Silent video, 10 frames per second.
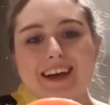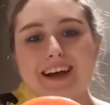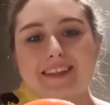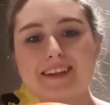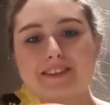
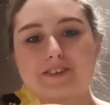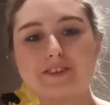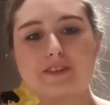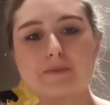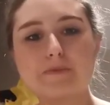And then it's got
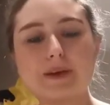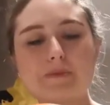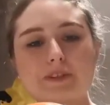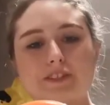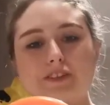the
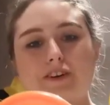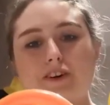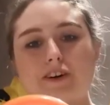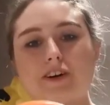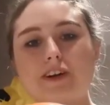beeping
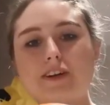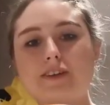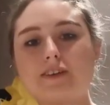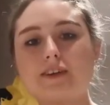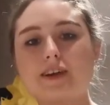
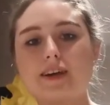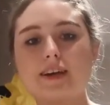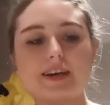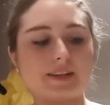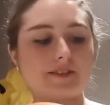sound.
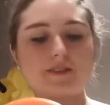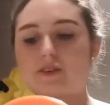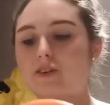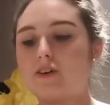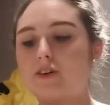It's
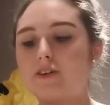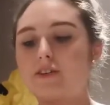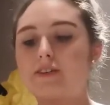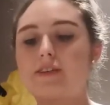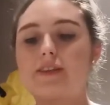
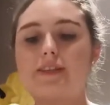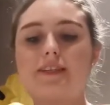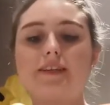got this